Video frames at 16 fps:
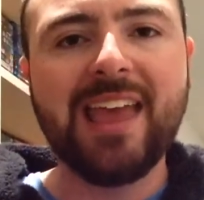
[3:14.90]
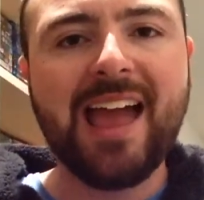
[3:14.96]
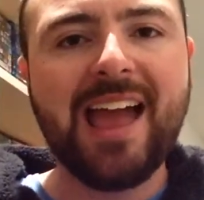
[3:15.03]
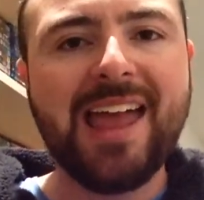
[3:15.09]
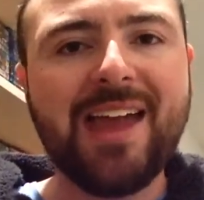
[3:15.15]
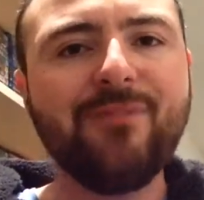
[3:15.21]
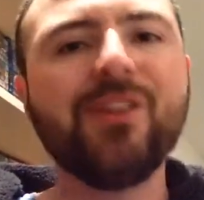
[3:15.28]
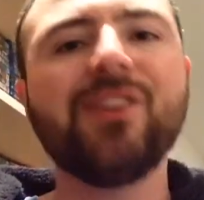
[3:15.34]

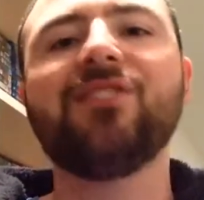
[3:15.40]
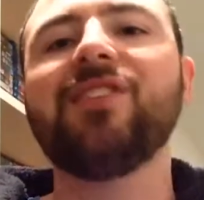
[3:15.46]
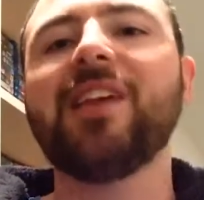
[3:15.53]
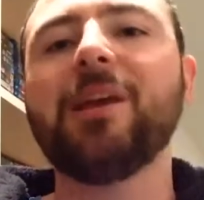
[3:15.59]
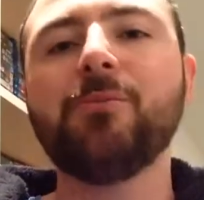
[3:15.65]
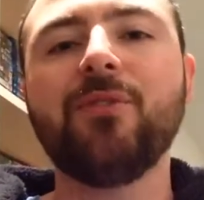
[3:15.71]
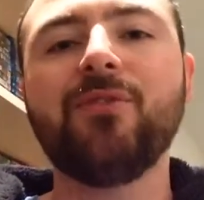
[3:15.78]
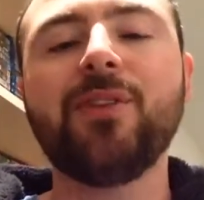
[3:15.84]
every
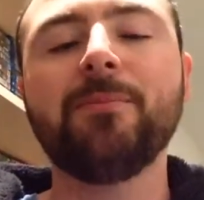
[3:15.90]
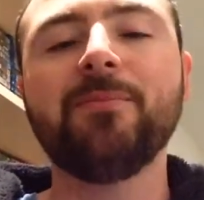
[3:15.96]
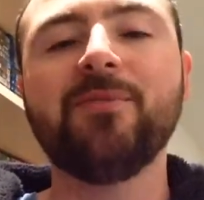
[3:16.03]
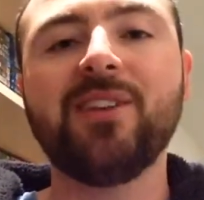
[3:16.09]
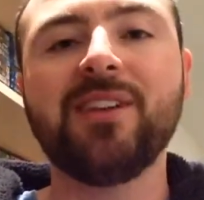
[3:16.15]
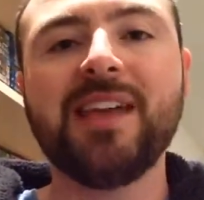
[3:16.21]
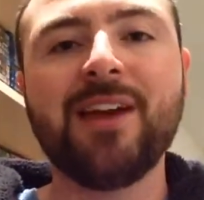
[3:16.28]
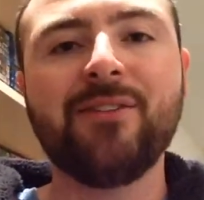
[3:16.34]
scene with them
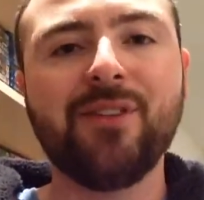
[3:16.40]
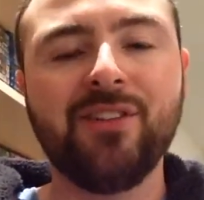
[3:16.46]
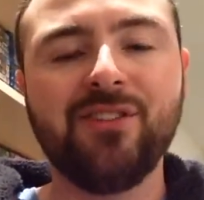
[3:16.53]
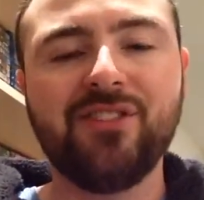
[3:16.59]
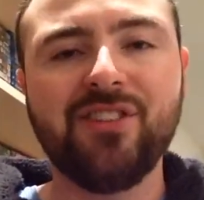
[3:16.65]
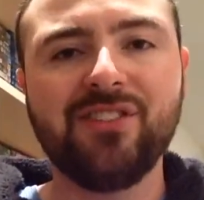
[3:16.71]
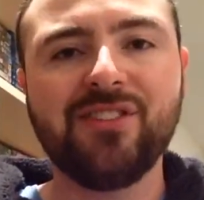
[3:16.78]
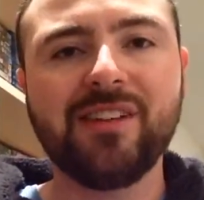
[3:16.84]
together
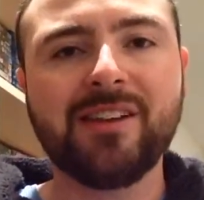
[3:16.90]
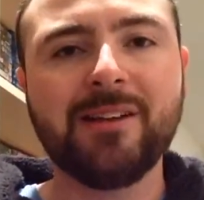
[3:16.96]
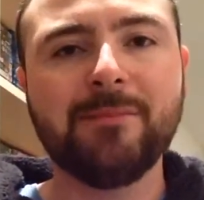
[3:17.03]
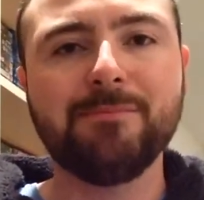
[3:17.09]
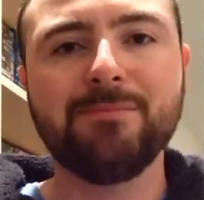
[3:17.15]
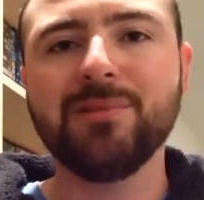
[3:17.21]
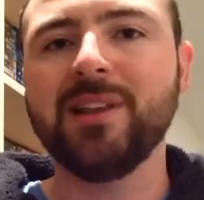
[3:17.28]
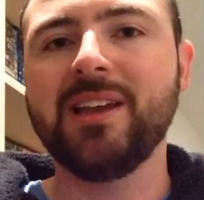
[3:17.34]
is just a
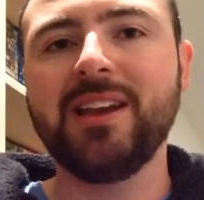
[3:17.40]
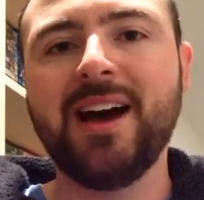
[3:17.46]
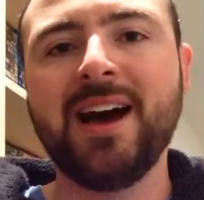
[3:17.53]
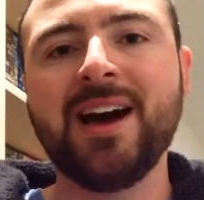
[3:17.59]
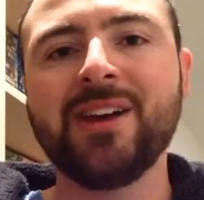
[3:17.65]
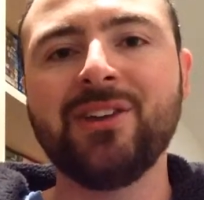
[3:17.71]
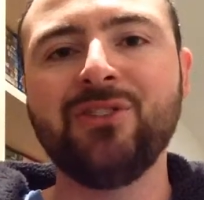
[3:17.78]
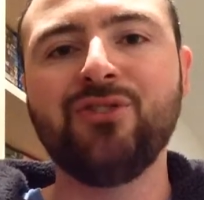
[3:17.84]
complete,
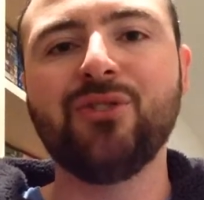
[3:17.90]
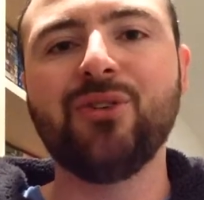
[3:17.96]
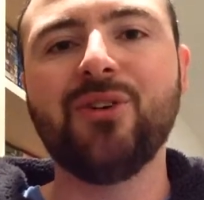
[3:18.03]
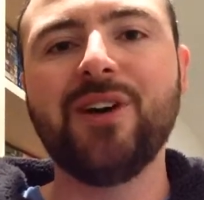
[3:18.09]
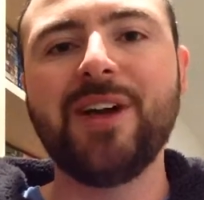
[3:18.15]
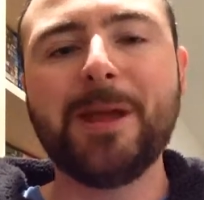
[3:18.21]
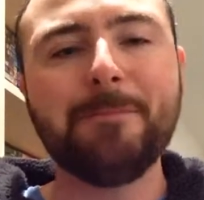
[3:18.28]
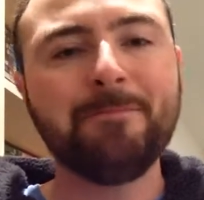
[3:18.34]
utter
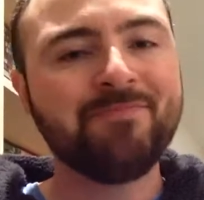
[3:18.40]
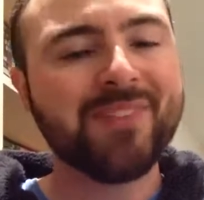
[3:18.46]
joy.